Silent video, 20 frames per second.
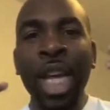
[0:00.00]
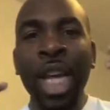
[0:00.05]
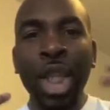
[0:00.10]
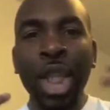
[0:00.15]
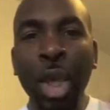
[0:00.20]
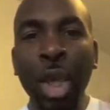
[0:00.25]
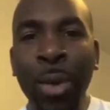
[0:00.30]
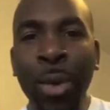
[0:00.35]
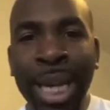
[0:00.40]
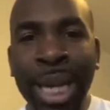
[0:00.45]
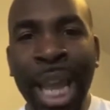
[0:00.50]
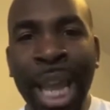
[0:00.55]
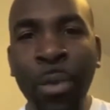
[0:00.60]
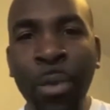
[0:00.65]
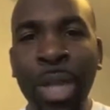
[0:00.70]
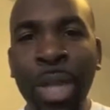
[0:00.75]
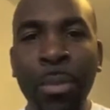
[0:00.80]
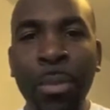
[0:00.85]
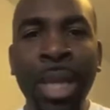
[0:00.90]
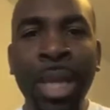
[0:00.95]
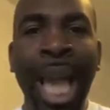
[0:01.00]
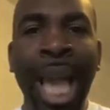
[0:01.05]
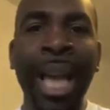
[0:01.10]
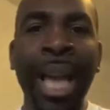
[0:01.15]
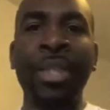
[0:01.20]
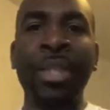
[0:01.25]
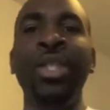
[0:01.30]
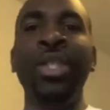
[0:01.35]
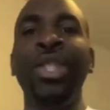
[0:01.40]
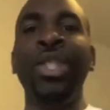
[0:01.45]
Q&A with me,
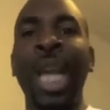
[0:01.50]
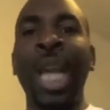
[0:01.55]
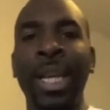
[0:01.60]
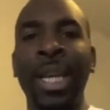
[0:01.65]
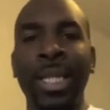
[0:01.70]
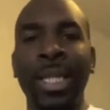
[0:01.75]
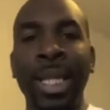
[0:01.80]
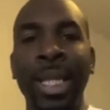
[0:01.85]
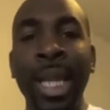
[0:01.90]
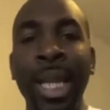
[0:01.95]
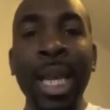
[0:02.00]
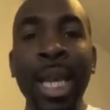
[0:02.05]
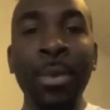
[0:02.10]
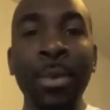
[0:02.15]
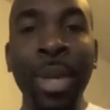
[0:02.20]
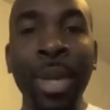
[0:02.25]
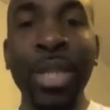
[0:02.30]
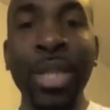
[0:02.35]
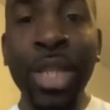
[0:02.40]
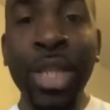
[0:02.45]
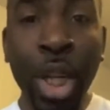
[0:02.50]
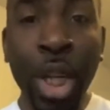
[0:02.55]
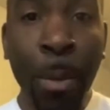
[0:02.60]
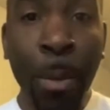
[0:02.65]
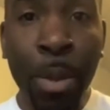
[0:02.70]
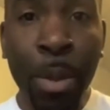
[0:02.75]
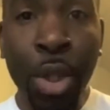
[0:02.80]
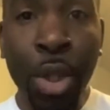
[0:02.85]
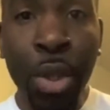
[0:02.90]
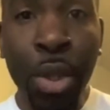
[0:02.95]
Action Jackson. This is an
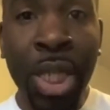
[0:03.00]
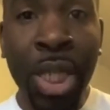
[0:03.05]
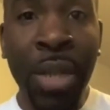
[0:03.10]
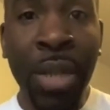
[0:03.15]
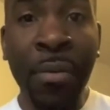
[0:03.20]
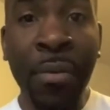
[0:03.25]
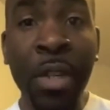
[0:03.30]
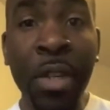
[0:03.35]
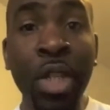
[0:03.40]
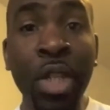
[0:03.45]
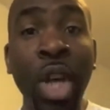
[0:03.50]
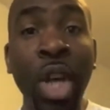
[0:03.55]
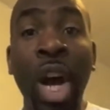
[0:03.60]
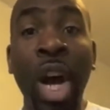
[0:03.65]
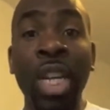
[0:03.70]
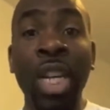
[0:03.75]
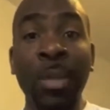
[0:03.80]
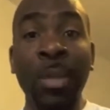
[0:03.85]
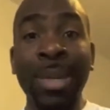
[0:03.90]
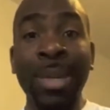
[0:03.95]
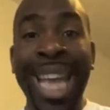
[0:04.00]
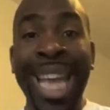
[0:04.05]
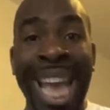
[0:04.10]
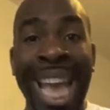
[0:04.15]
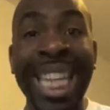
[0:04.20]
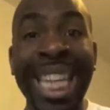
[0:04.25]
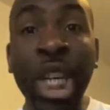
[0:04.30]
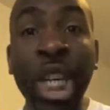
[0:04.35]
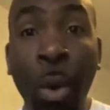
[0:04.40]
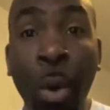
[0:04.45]
opportunity for you to ask me
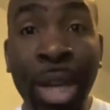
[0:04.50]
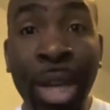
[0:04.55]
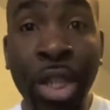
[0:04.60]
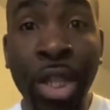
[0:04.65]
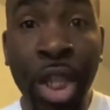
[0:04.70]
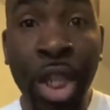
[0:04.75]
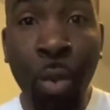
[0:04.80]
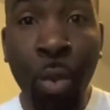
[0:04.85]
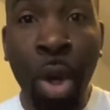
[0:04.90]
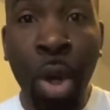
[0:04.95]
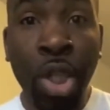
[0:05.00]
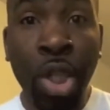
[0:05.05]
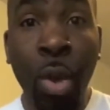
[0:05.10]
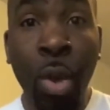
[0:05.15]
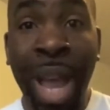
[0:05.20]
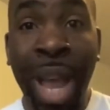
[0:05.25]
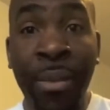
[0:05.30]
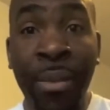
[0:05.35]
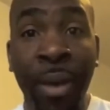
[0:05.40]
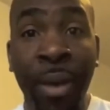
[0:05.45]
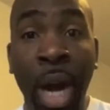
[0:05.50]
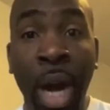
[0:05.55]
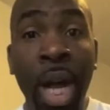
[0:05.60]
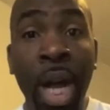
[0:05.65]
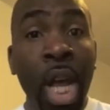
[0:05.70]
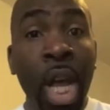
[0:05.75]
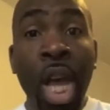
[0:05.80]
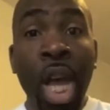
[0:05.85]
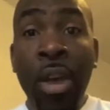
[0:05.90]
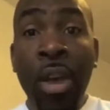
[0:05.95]
any question whatsoever.
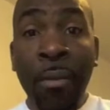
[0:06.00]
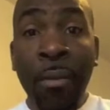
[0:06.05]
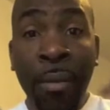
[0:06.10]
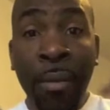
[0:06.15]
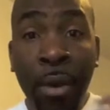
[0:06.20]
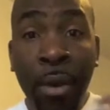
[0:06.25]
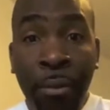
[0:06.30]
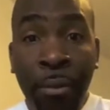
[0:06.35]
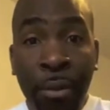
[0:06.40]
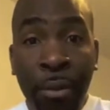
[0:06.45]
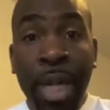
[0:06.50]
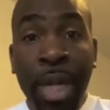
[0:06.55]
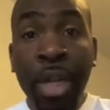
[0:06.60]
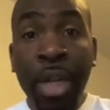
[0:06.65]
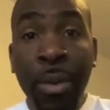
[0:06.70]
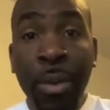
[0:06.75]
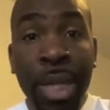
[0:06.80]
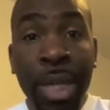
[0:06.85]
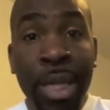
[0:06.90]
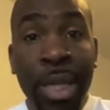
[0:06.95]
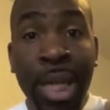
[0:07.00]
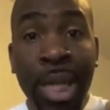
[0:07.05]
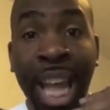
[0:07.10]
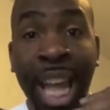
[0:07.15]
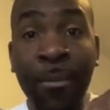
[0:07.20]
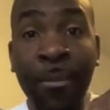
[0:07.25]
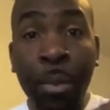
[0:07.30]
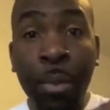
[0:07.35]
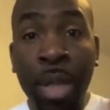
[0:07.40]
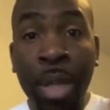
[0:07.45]
Feel free during this
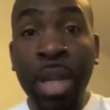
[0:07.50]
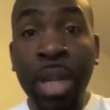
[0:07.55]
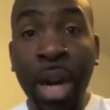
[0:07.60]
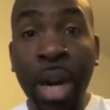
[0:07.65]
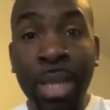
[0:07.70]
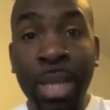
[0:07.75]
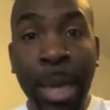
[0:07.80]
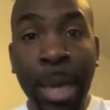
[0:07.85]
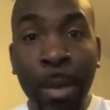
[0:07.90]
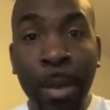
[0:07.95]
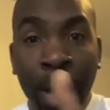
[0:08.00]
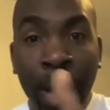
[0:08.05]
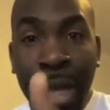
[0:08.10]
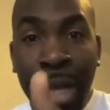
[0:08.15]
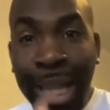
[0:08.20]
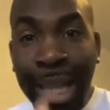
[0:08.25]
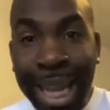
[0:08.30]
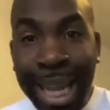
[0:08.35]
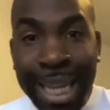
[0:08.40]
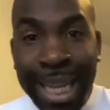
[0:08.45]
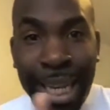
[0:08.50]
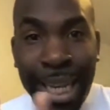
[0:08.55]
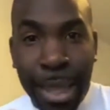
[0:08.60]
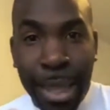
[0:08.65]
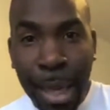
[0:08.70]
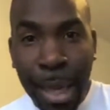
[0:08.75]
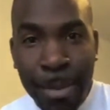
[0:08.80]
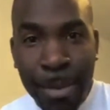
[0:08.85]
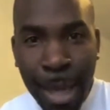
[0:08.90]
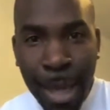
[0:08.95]
live broadcast. I'm liking the
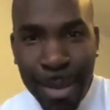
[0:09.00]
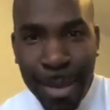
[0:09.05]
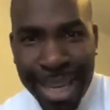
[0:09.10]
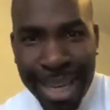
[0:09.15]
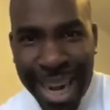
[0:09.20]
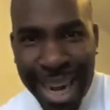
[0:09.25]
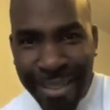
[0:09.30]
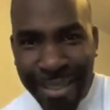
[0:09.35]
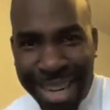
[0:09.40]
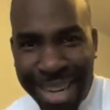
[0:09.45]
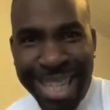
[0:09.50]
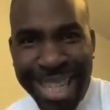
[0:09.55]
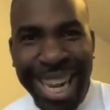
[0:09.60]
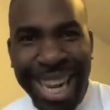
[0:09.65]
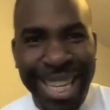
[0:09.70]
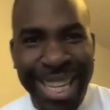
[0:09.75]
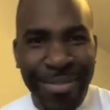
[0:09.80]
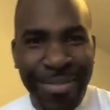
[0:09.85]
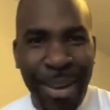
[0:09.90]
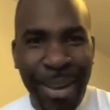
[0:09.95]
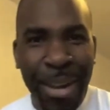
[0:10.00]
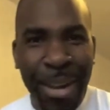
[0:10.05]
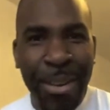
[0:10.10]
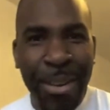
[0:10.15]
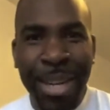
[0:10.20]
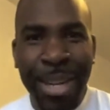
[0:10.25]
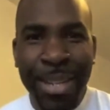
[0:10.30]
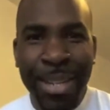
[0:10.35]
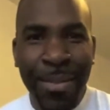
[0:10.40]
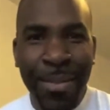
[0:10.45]
thumbs up. Look at that one. Yeah, it's
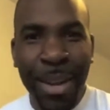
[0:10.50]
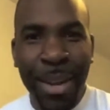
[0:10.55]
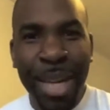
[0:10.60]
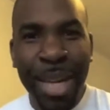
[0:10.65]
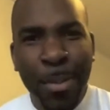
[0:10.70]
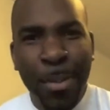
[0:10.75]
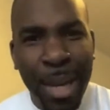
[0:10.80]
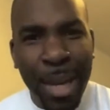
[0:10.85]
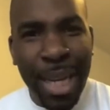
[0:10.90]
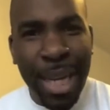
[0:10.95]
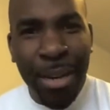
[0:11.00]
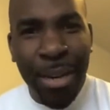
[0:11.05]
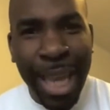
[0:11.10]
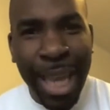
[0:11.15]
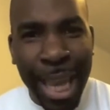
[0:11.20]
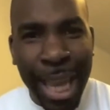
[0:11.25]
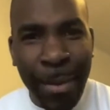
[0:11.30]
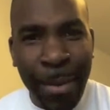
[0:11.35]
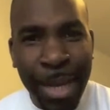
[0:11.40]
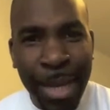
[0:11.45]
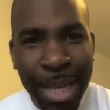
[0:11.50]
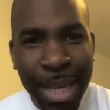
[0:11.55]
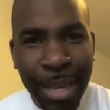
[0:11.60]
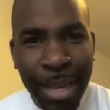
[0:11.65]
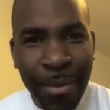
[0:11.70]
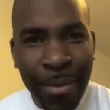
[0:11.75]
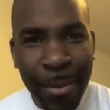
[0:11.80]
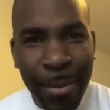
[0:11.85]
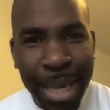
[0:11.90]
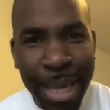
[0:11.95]
floating. It's floating. Let's play a little game.
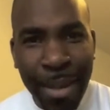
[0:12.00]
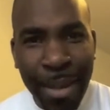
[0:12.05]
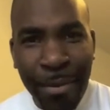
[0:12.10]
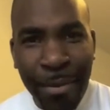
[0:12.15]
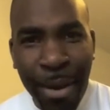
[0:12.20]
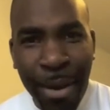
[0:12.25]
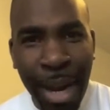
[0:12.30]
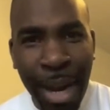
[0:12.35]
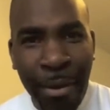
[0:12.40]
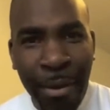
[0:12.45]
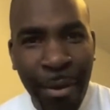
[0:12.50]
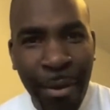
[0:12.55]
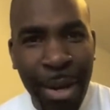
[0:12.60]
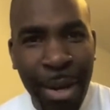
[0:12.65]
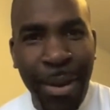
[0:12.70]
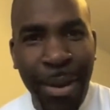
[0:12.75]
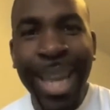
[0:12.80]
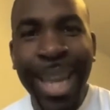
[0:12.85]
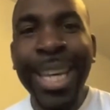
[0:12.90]
If you make it float, I'll follow it.